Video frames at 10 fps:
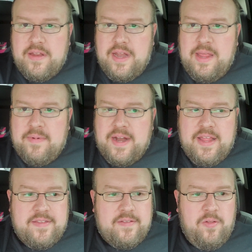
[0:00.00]
anybody
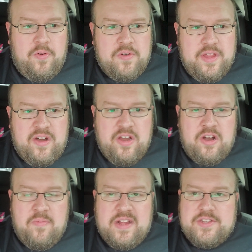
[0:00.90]
that's local to the area or
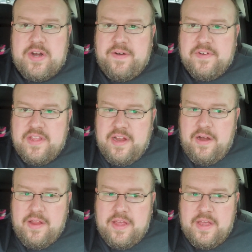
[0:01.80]
anybody that's traveled to the
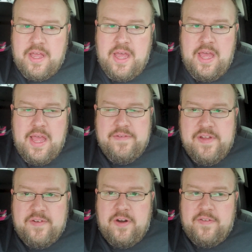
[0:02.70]
area, if you
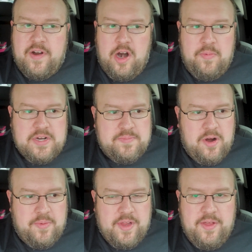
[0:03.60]
ever heard of Herbert's
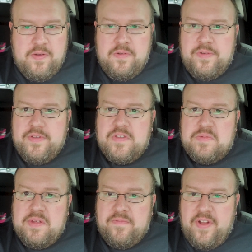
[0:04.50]
Barbecue, used
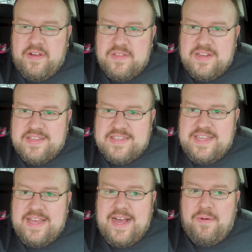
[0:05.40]
to be in Franklin,
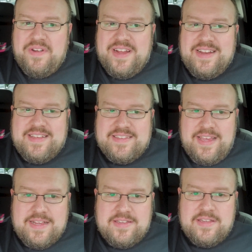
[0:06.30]
Tennessee, Highway
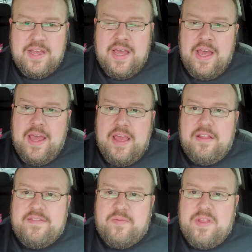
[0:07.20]
96.
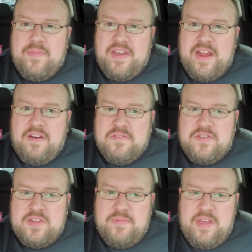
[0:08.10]
It's where the McDonald's
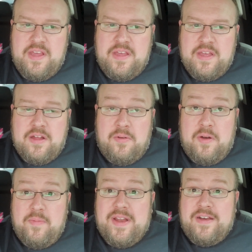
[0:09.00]
used to be, or
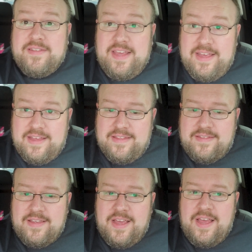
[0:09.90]
where the McDonald's
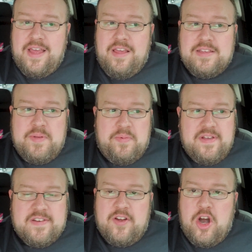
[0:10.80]
is. It used to be a
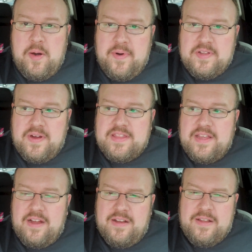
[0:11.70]
place called Herbert's right
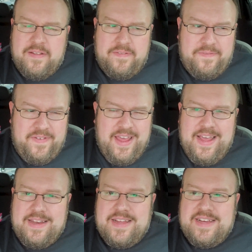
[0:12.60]
there.
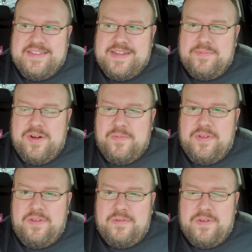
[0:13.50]
Fantastic
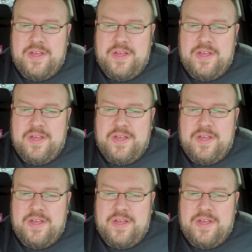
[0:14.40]
barbecue.